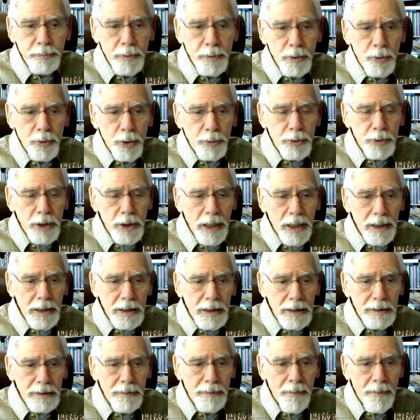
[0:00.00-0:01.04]
groups like
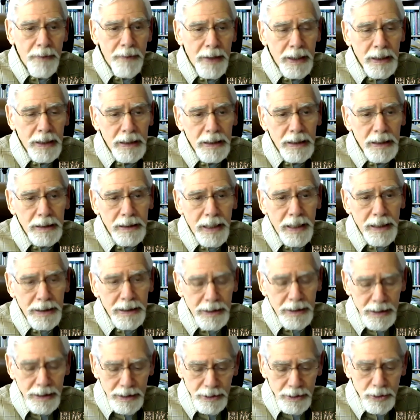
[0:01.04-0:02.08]

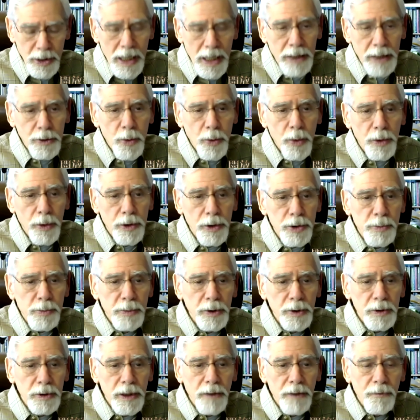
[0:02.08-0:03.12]
the headquarters
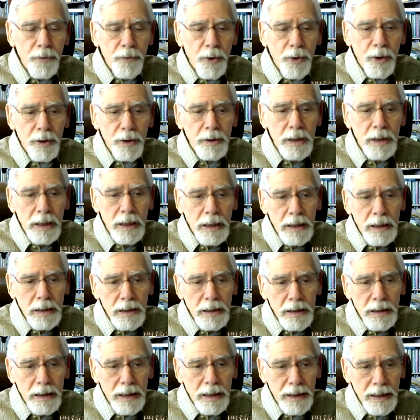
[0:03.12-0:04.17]
building for
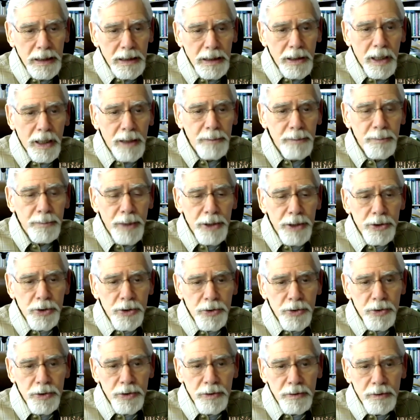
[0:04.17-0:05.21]
Elon
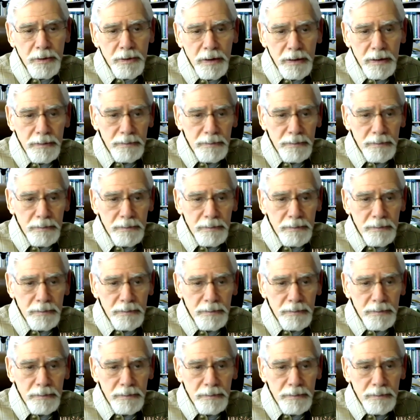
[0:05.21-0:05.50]
Musk's